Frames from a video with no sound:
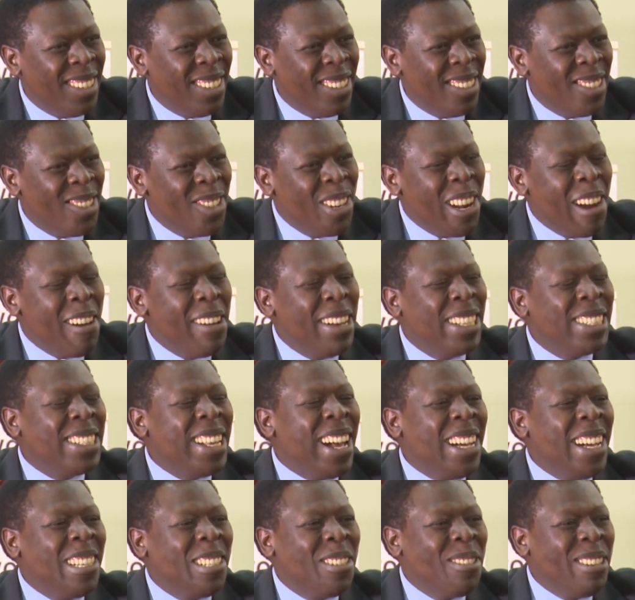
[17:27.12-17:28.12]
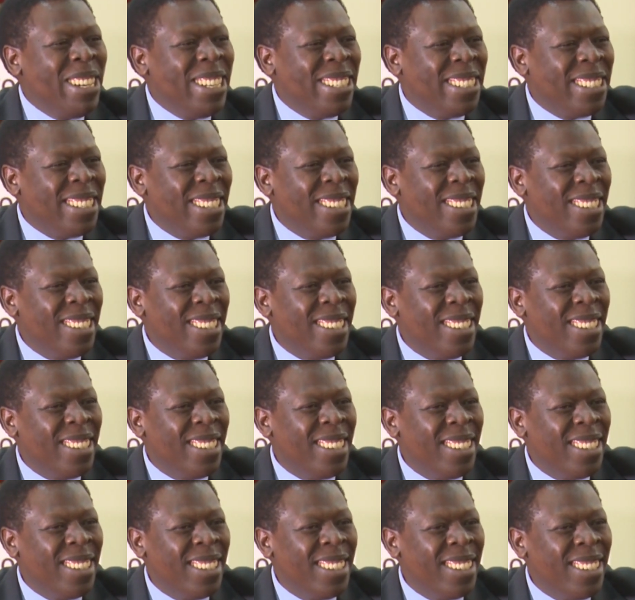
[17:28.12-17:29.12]
Tunaweza hatuwezi?
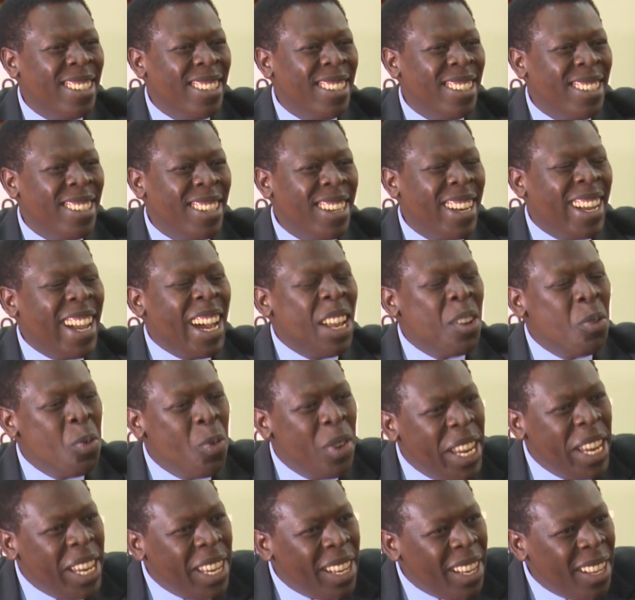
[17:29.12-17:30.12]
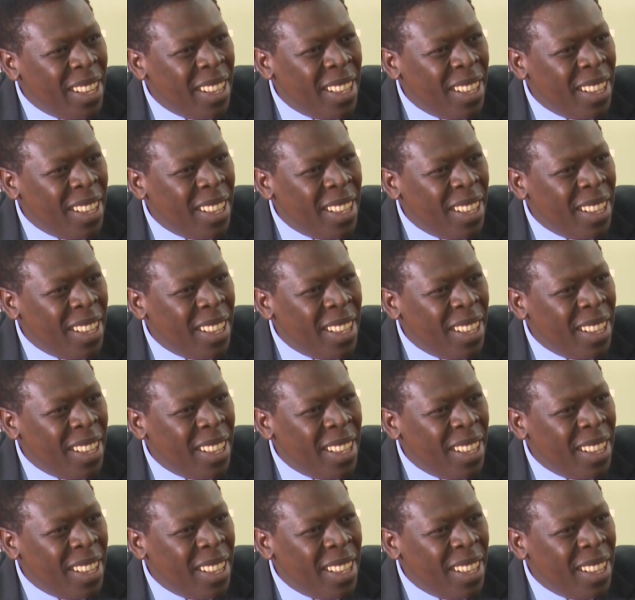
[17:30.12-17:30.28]
Can we? Yes.